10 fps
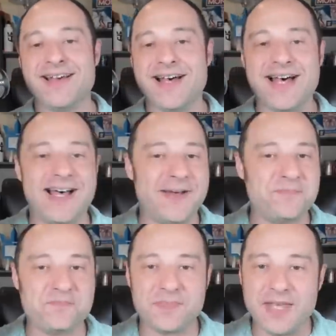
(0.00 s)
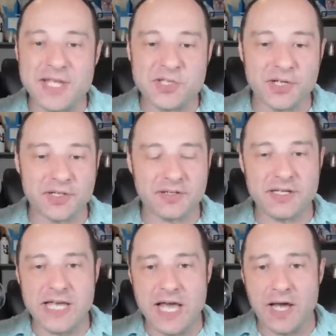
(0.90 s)
Um, it took
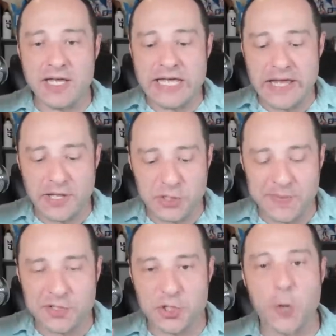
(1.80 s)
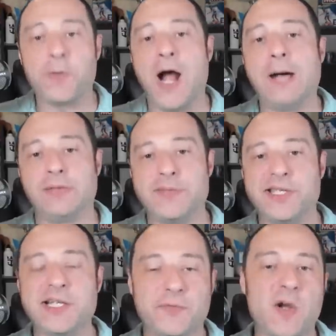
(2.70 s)
assuming there's no problem, it
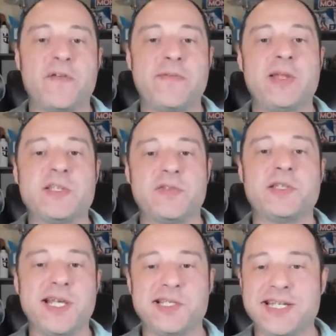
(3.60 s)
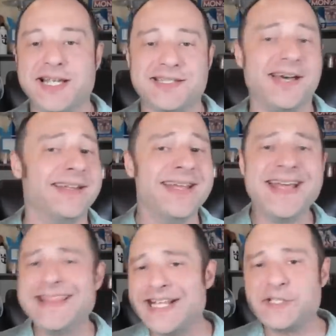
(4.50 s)
takes 45 minutes for the test to get done.
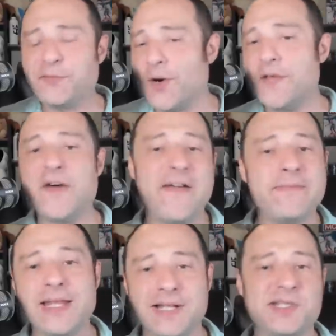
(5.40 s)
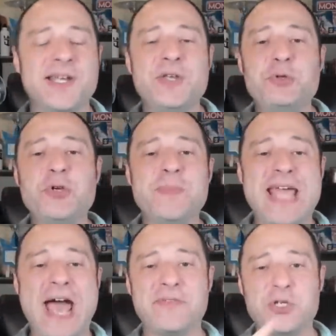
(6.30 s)
That's 45 minutes. You could be
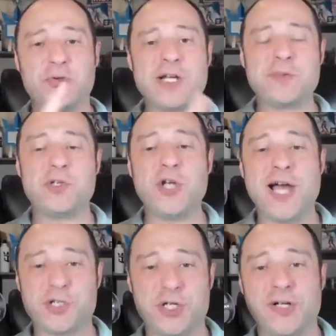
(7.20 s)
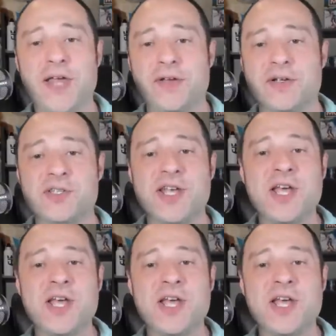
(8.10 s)
having drinks with Josh Carruthers.